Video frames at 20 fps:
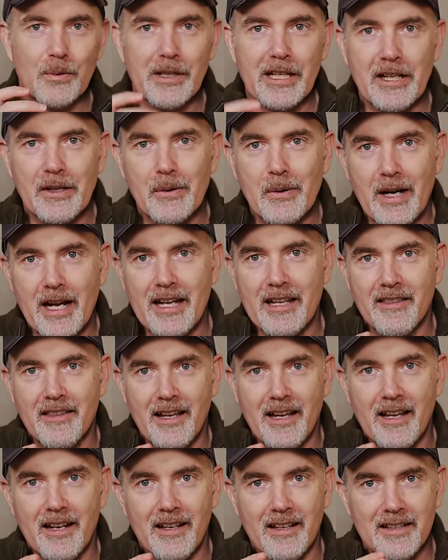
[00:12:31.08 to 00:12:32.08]
reiterate
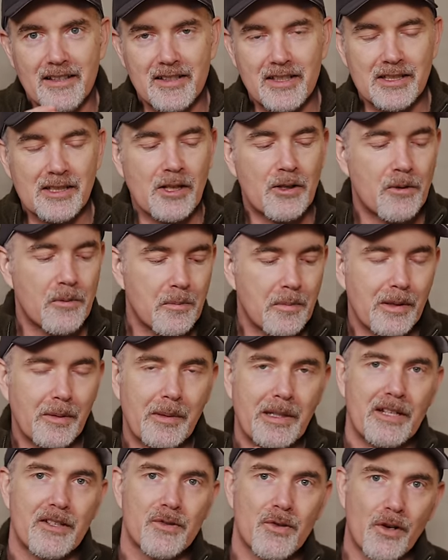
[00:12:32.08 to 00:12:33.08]
that 600
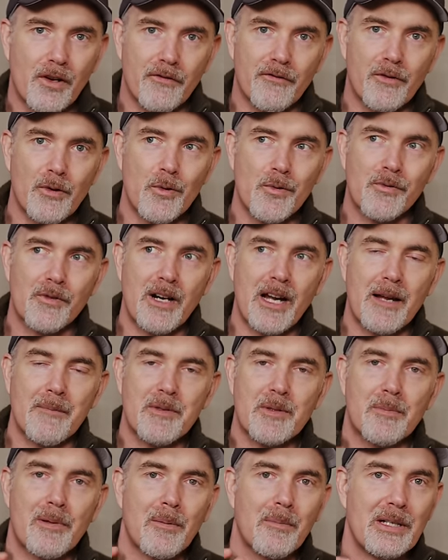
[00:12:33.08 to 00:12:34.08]
millimeters on a full frame
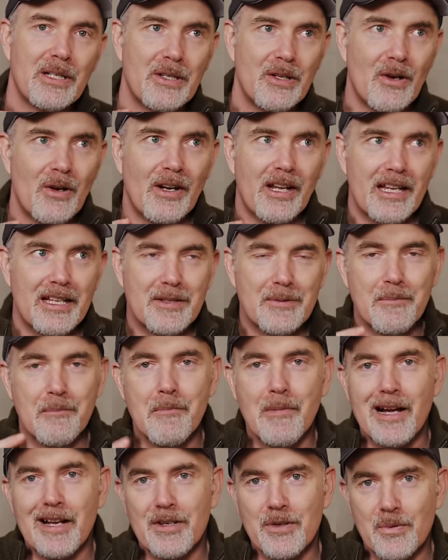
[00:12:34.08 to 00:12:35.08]
is probably not as
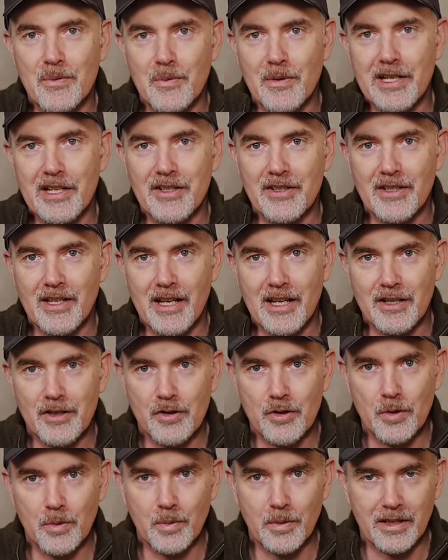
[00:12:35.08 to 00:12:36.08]
much reach
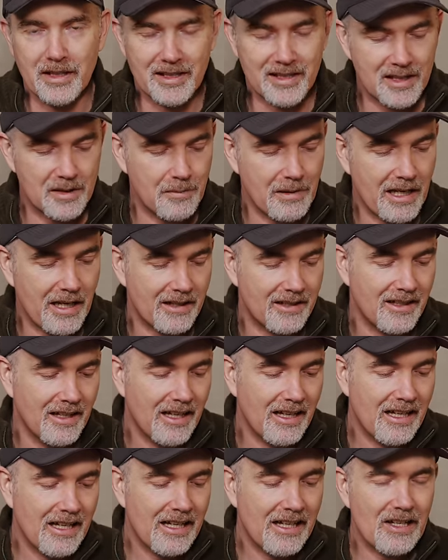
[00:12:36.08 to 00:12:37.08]
as you would expect.
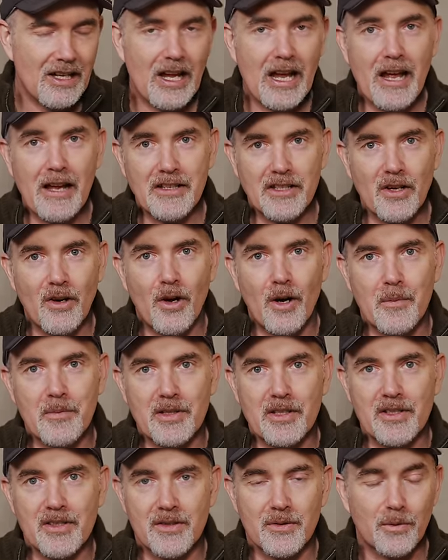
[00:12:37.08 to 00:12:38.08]
At
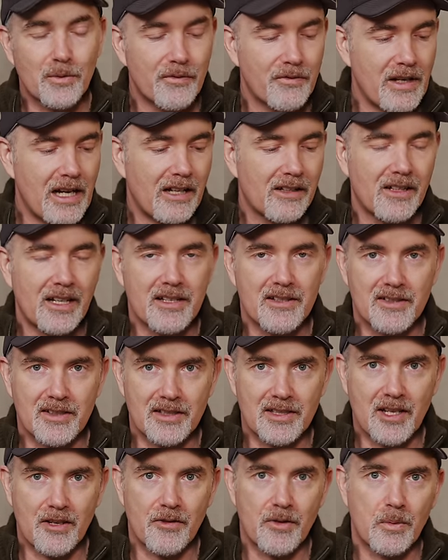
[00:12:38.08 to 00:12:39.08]
times, I still felt like
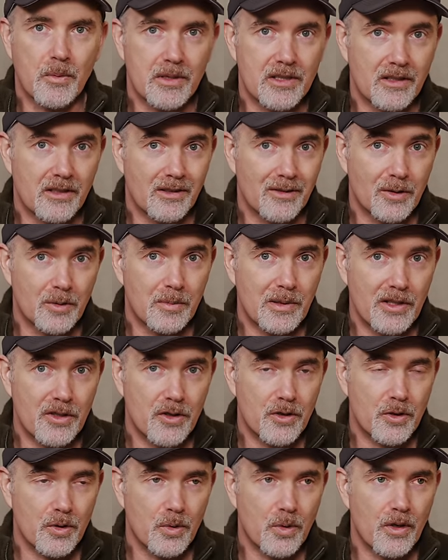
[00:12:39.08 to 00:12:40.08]
600 was a little bit
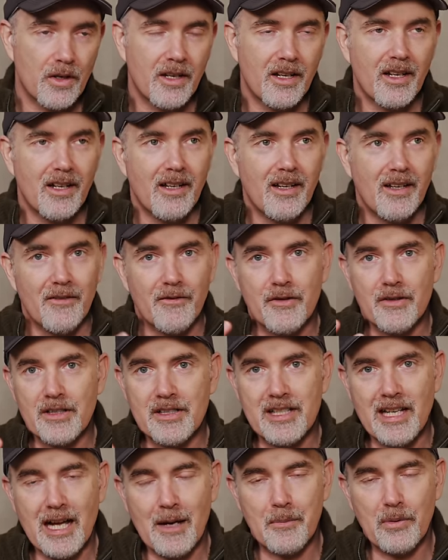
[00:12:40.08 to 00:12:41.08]
short. For
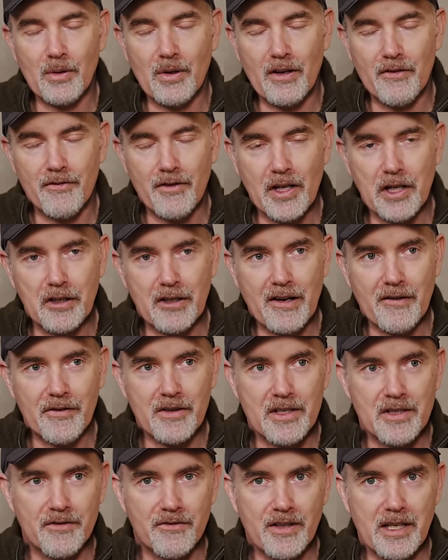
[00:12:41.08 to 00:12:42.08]
example, I photographed
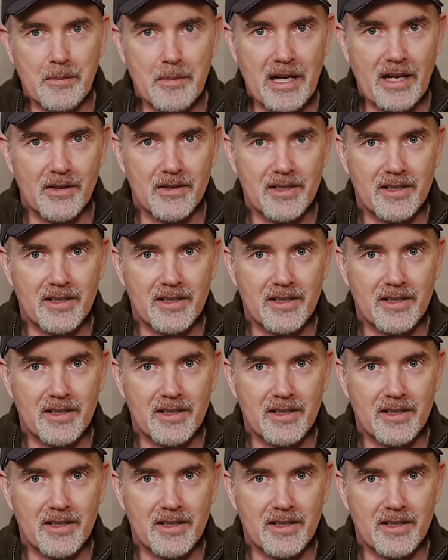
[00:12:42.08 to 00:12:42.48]
this female